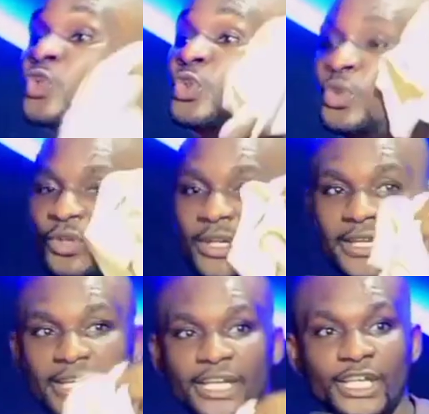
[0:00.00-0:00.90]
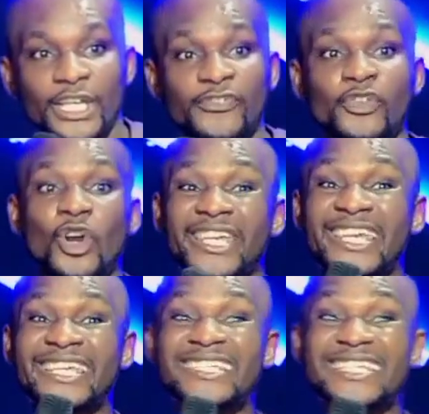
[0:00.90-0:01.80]
you, king
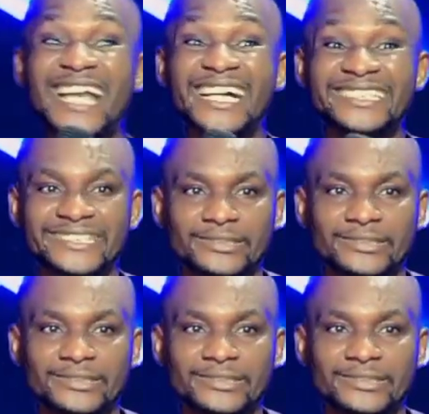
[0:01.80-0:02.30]
is a child.